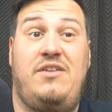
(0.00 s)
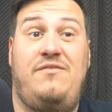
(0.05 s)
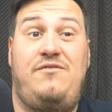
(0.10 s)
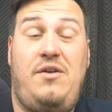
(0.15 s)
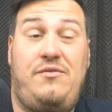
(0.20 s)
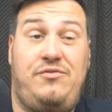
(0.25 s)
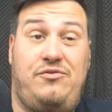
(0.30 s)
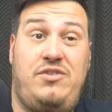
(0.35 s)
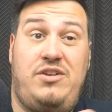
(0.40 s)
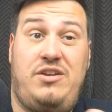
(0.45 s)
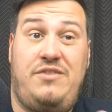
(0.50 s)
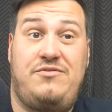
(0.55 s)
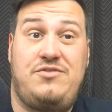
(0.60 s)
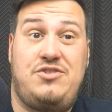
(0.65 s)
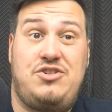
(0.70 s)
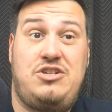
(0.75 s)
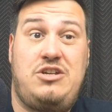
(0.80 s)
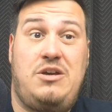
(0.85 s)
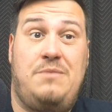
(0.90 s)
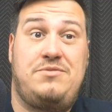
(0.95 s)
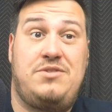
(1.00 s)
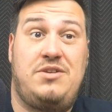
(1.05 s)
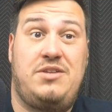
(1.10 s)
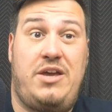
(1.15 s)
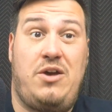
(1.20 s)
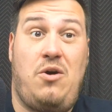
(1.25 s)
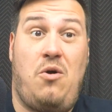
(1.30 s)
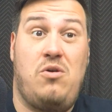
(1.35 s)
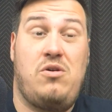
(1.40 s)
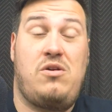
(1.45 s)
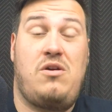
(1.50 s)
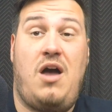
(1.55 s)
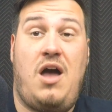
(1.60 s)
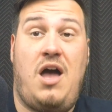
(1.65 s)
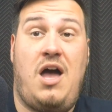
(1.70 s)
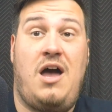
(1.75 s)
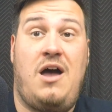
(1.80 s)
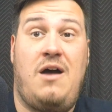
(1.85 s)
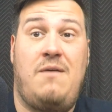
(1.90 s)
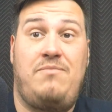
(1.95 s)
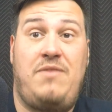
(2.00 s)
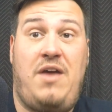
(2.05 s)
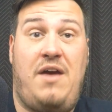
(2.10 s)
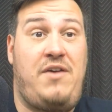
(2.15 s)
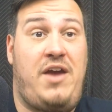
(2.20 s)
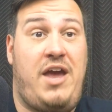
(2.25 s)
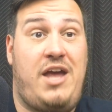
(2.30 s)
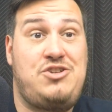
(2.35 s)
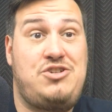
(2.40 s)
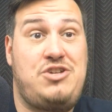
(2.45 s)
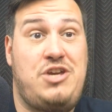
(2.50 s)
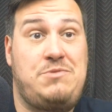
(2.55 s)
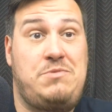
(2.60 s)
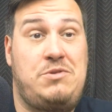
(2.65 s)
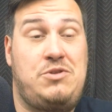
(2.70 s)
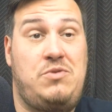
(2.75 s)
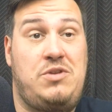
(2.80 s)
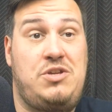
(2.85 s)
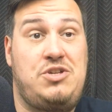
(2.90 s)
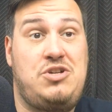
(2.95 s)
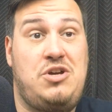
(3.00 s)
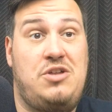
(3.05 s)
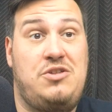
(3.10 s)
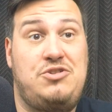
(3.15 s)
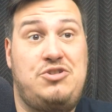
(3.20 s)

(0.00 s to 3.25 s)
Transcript: If you have 3 different ships and they all have handshakes between each other,